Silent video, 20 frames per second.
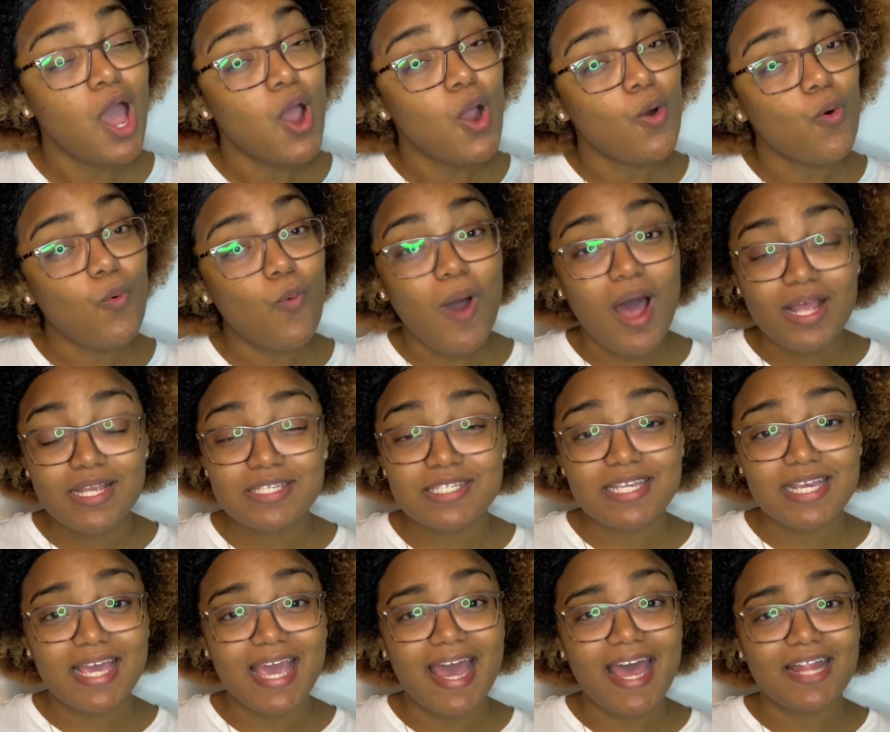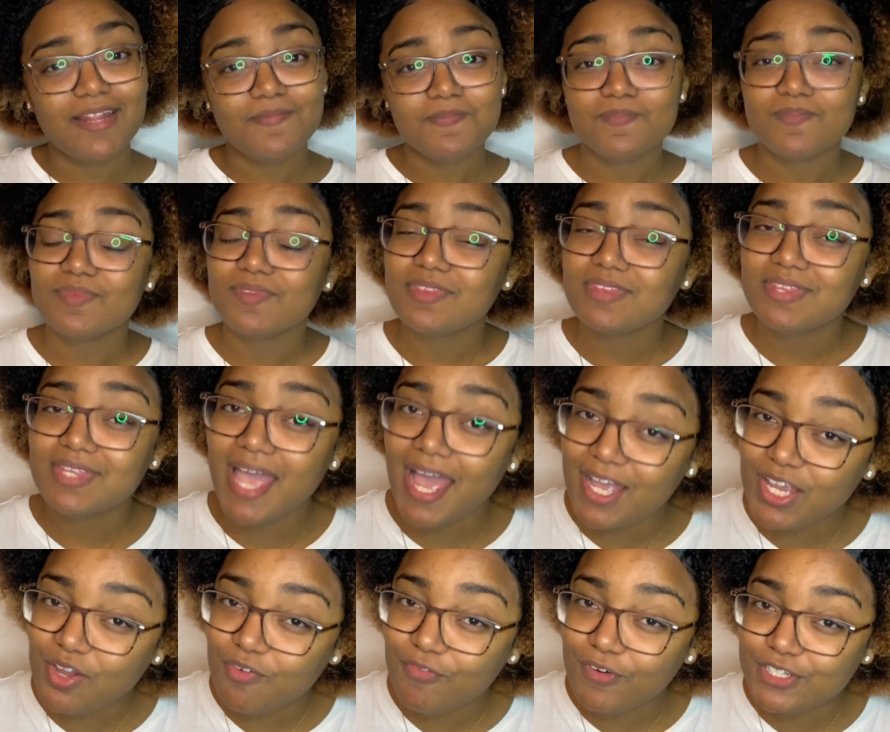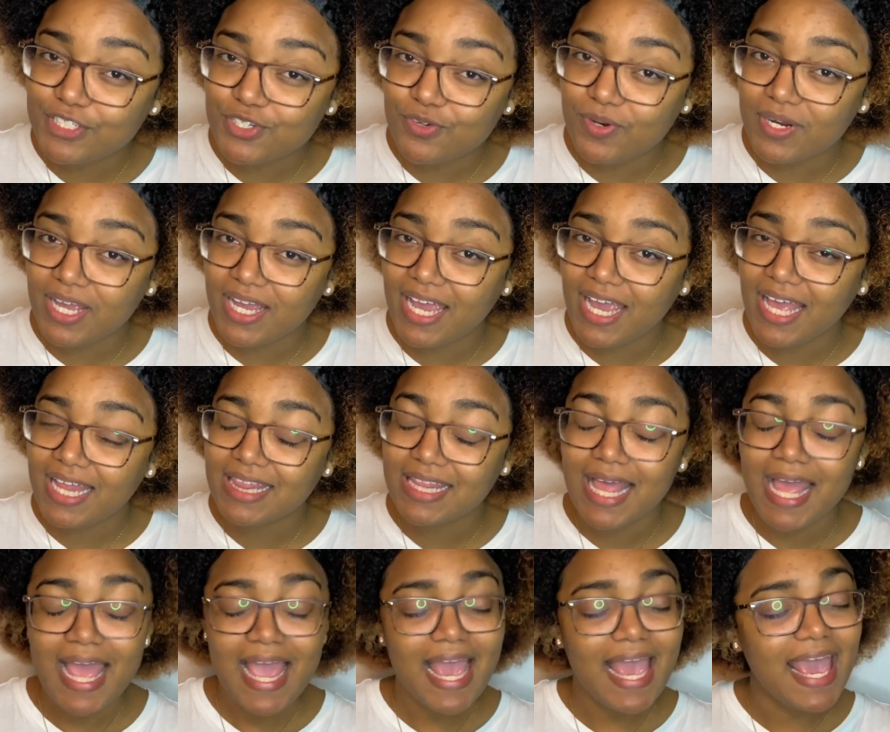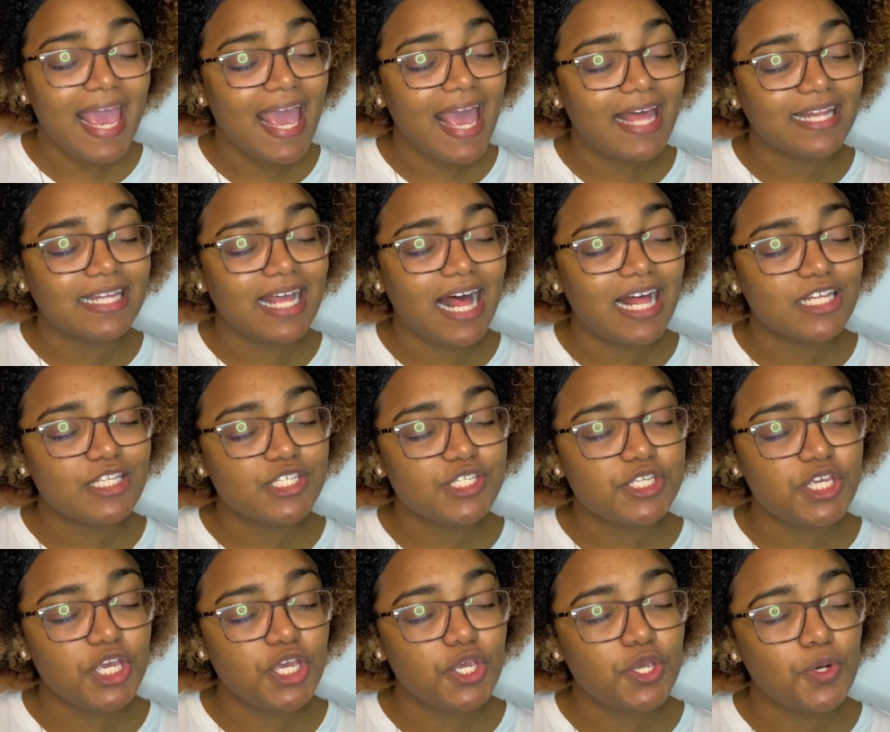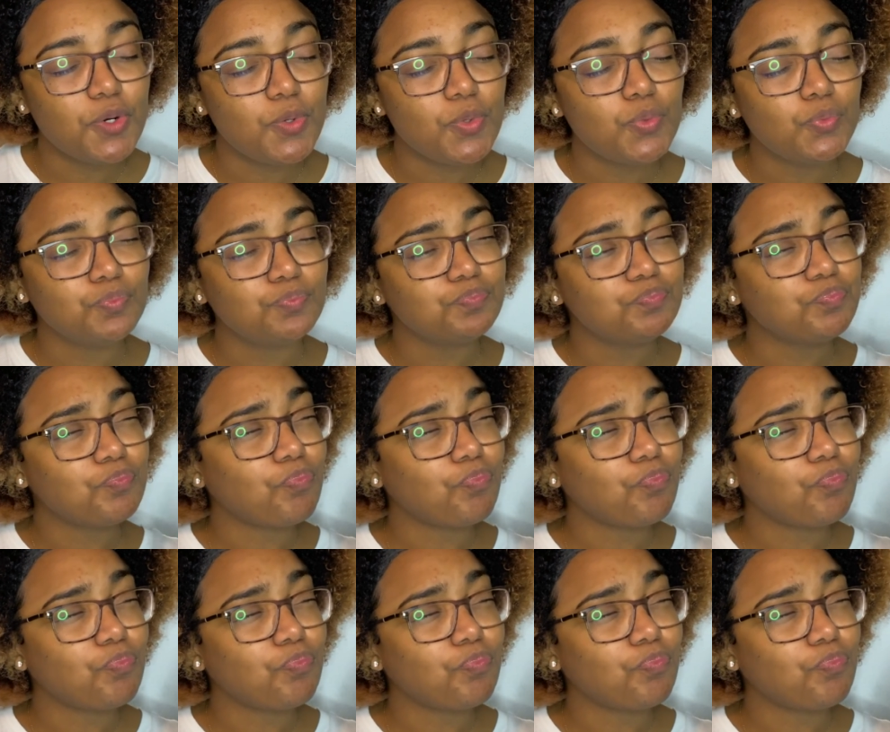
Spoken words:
Once again, thank you for tuning in, and I'll see you